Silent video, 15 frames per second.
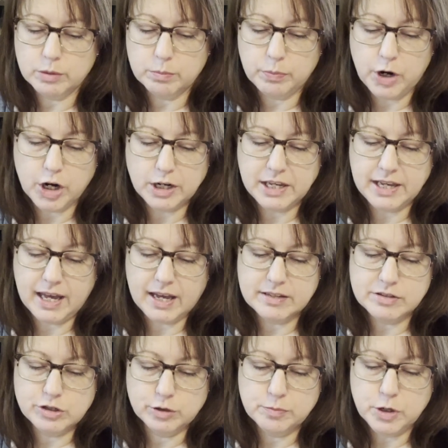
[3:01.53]
party
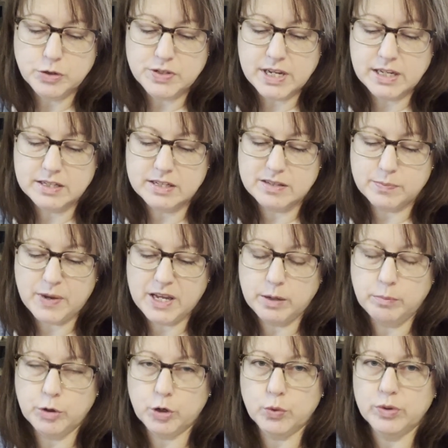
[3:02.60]
guests, your most anticipated
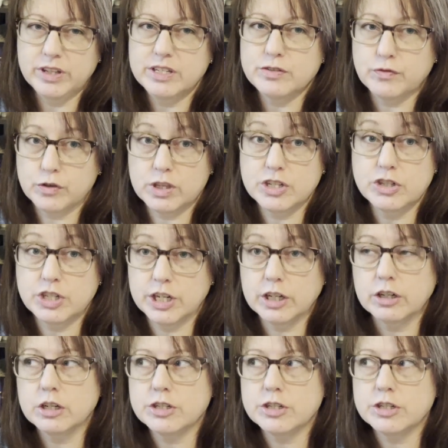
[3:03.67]
book release for this year.